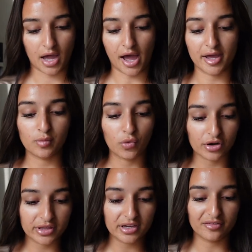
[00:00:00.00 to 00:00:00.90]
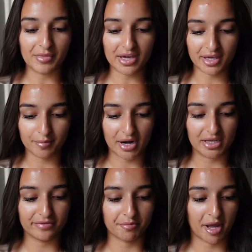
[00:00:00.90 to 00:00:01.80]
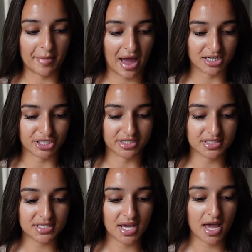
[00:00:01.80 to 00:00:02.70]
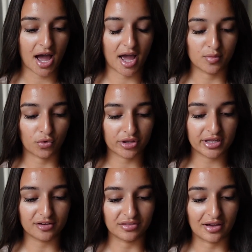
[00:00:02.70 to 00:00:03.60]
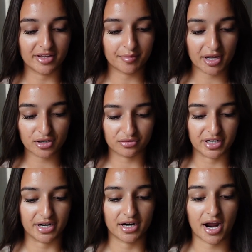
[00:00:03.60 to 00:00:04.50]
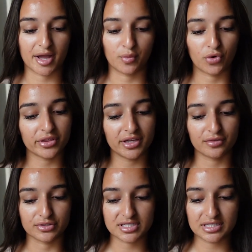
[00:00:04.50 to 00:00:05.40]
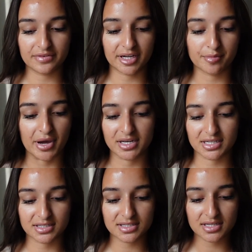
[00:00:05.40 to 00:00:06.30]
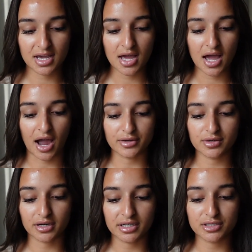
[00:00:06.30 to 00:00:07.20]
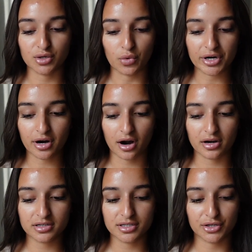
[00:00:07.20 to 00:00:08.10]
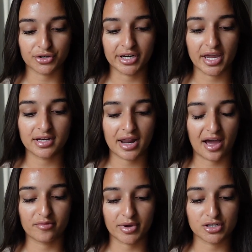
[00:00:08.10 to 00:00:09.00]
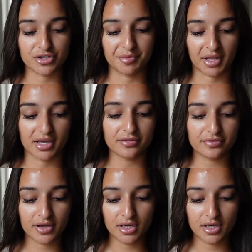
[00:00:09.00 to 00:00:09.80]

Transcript: I am worthy of making money from my passions. I am worthy of loving my career. I am worthy of receiving abundance. I do not need to work hard to create and have my dream life.